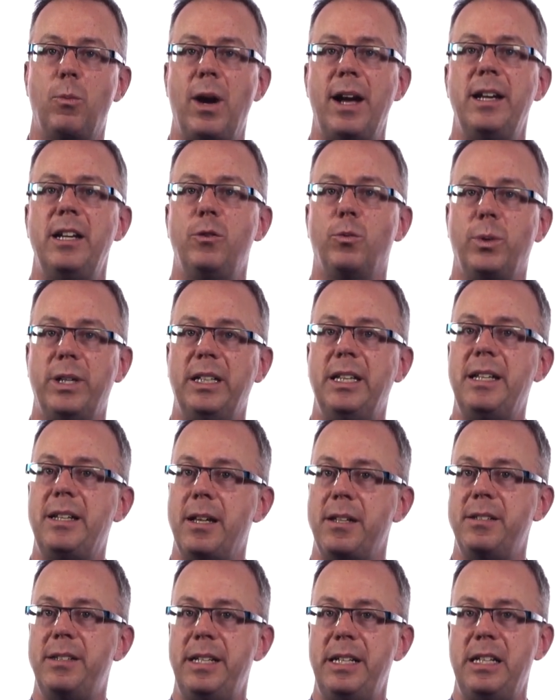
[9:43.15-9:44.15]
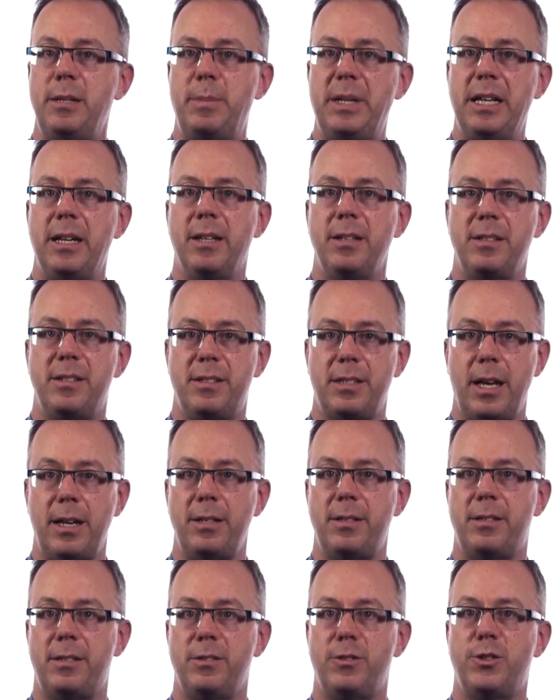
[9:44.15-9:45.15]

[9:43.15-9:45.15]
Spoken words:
writing really does need to be concise.